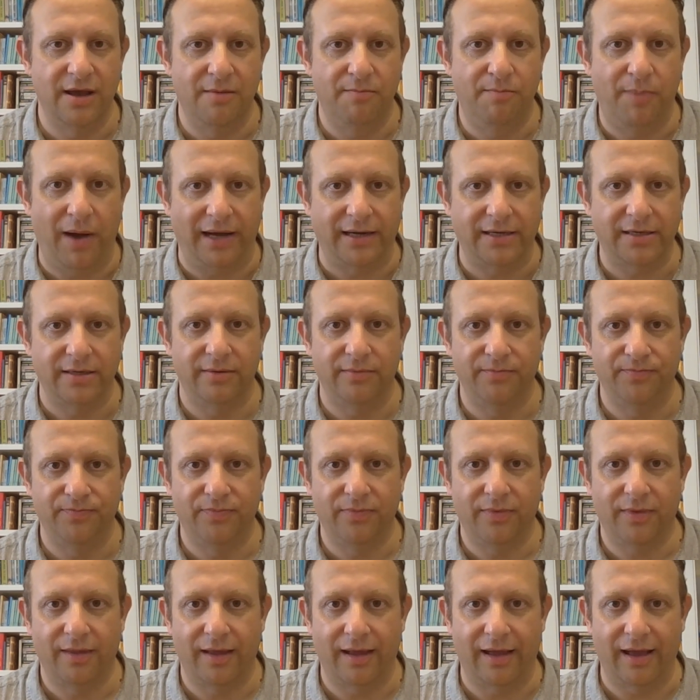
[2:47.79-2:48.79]
But
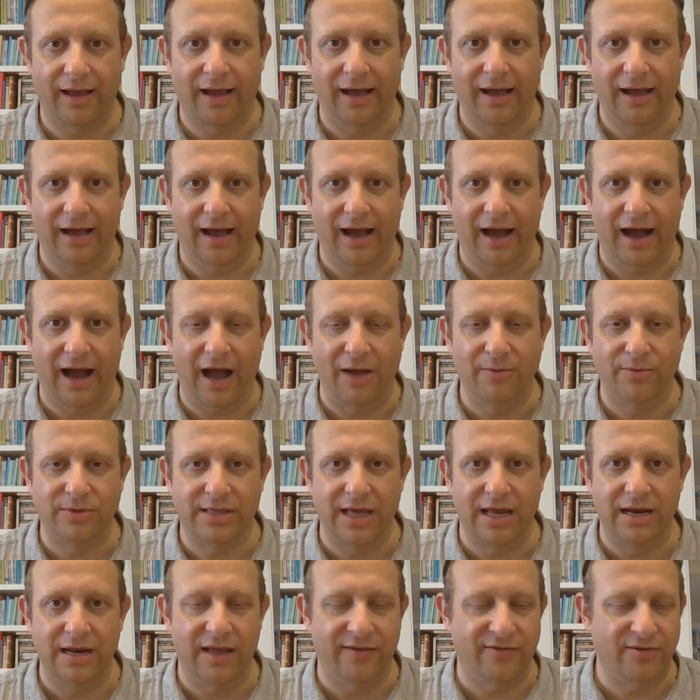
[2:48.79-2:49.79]
I was
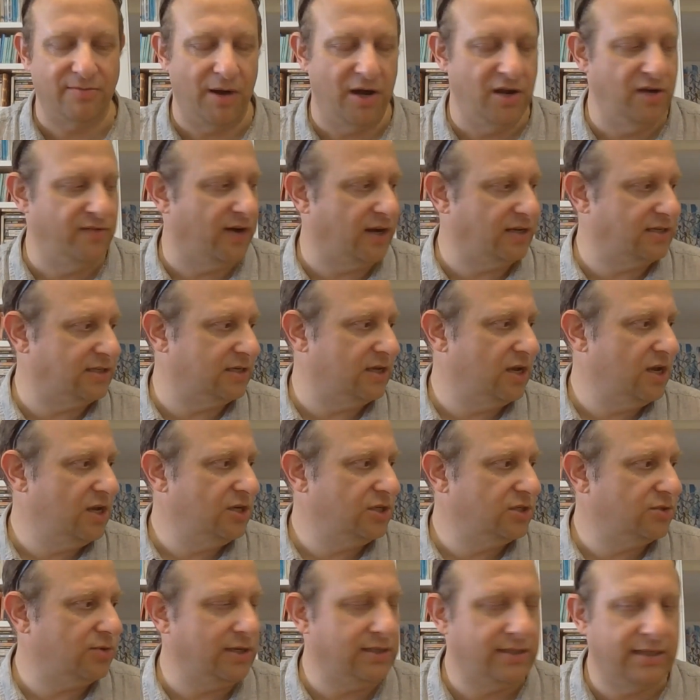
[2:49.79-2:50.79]
then left to my own devices.
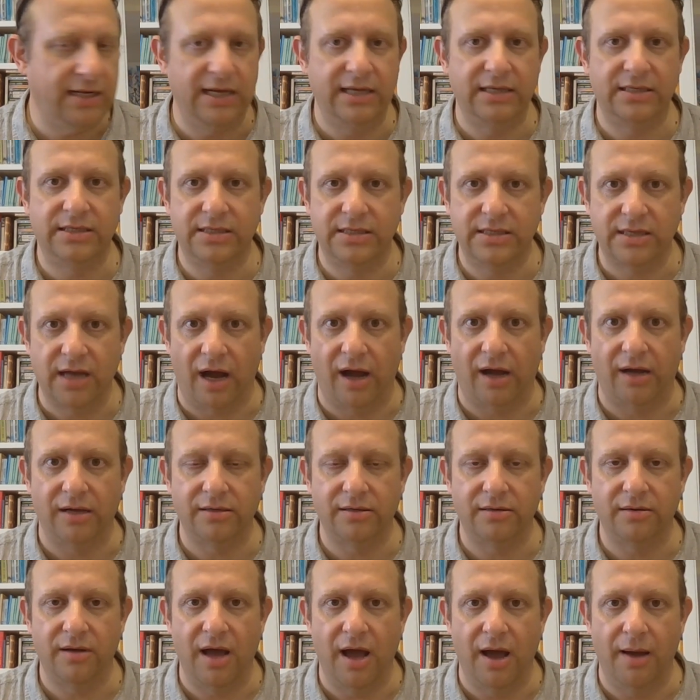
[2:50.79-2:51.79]
So I did start
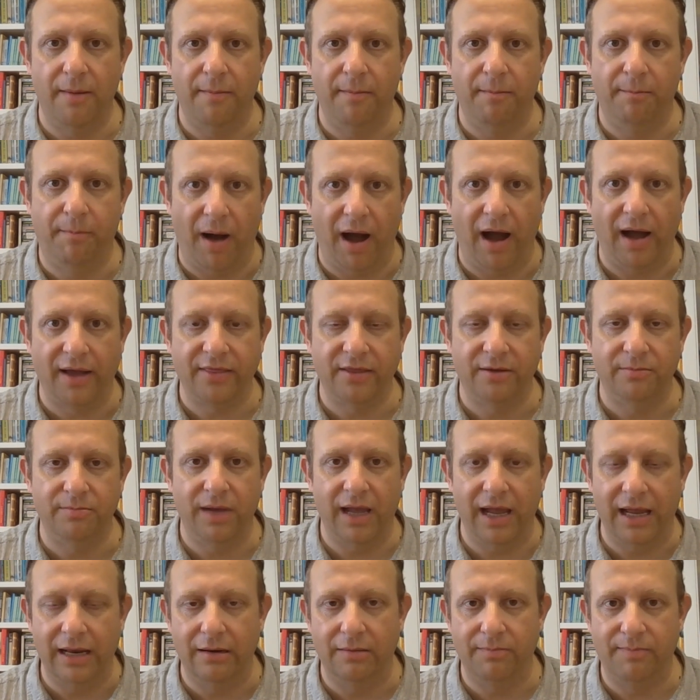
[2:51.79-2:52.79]
buying them
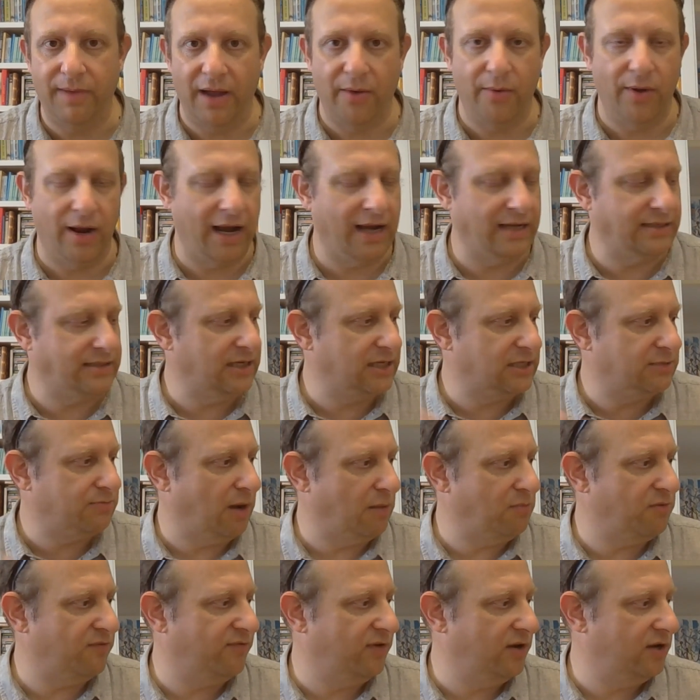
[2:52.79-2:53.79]
in Penguin Classics, my
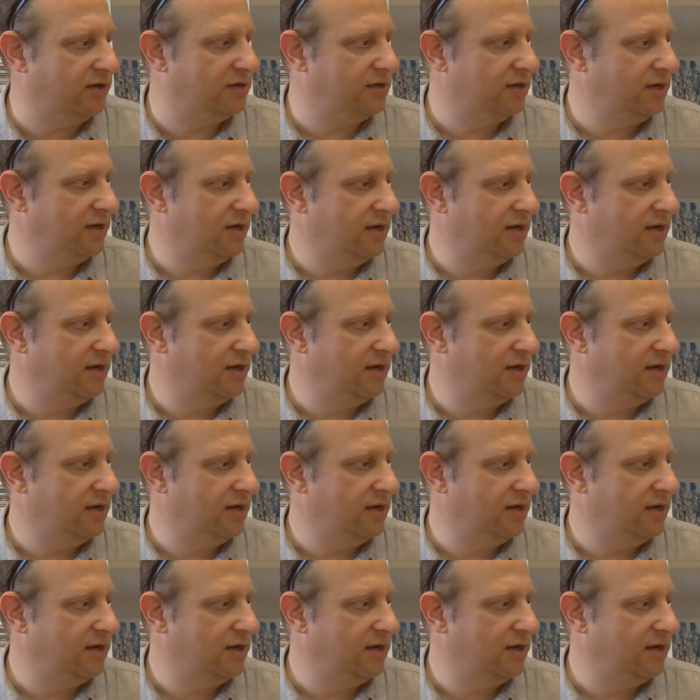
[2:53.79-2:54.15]
preferred